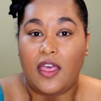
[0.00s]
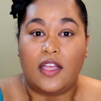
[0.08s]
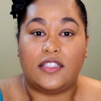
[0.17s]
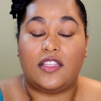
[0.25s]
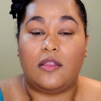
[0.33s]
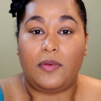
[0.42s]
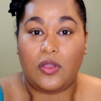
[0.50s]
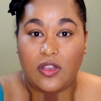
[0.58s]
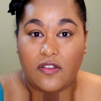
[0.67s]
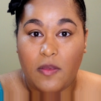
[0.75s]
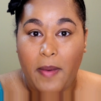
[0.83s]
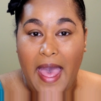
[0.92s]
to the
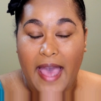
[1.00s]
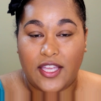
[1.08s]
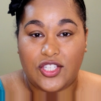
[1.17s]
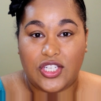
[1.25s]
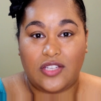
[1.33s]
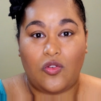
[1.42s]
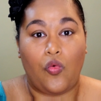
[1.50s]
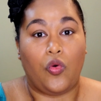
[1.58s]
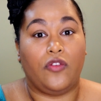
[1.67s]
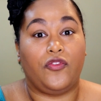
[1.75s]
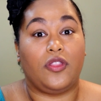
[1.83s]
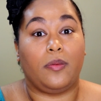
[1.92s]
beauty of the packaging,
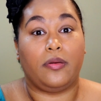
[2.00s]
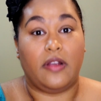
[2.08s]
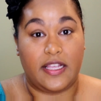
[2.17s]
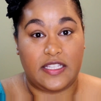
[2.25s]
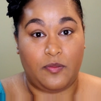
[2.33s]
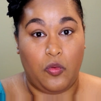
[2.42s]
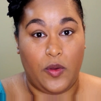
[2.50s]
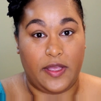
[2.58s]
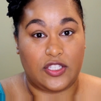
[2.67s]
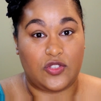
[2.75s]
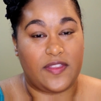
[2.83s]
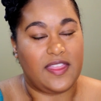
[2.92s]
or for the price
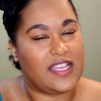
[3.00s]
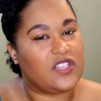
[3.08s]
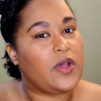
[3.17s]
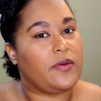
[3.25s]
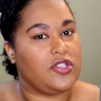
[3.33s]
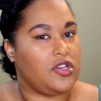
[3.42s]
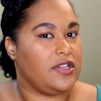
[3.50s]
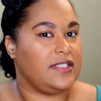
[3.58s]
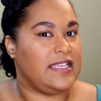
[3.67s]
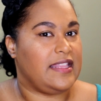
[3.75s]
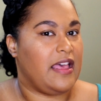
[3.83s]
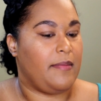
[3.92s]
point. So I think that's why we're starting to
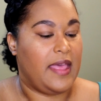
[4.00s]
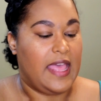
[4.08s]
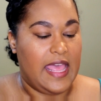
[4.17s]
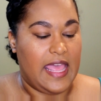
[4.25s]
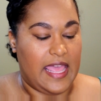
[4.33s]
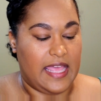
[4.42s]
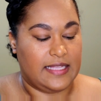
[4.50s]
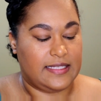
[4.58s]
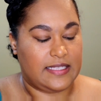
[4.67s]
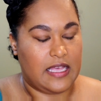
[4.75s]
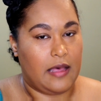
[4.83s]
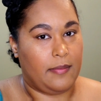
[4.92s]
see them in
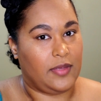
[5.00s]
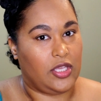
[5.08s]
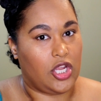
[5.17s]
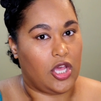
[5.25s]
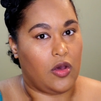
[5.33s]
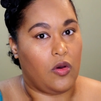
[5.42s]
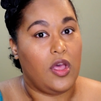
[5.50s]
some, you know,